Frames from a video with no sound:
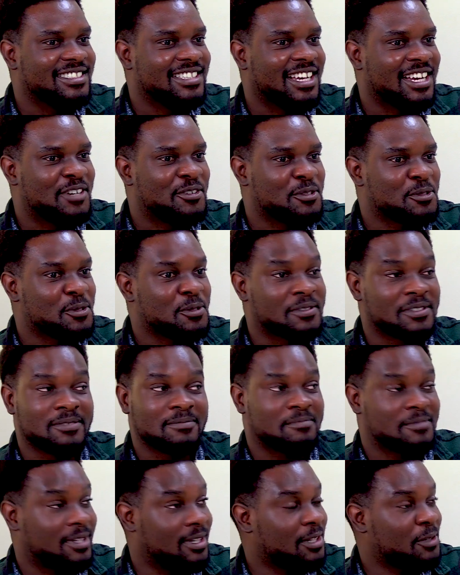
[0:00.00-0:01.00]
yeah,
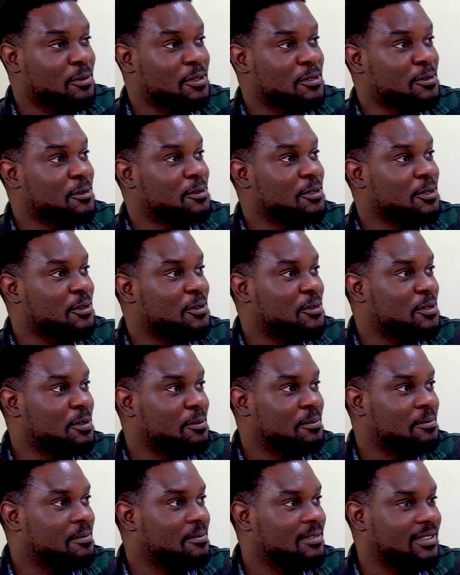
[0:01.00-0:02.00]
Telco was also a
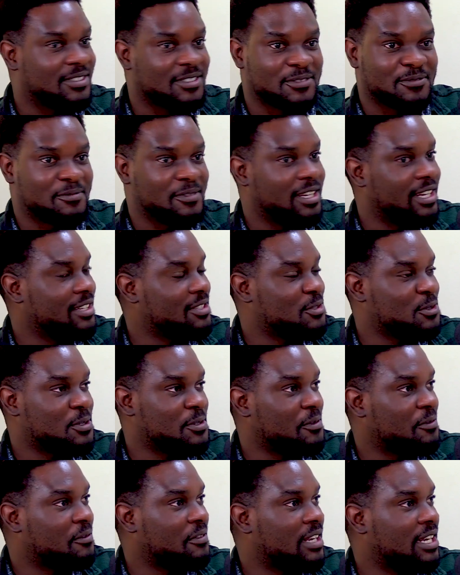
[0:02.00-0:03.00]
trip. It was
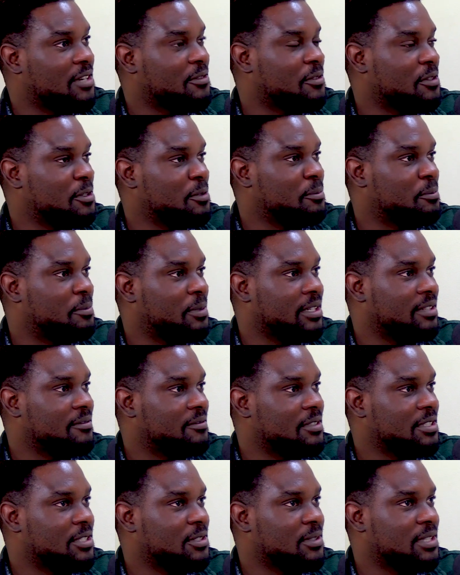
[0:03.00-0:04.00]
a very, very
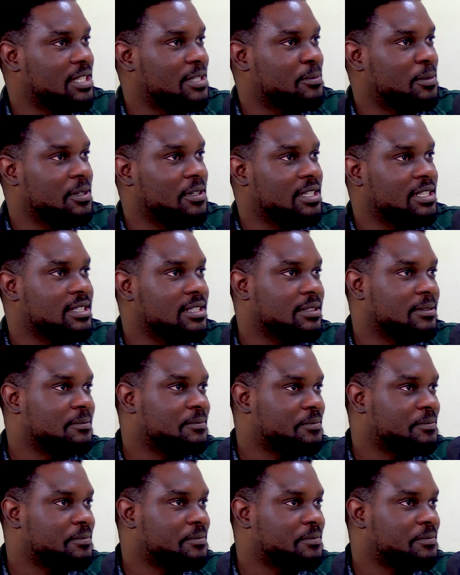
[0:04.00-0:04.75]
beneficial experience.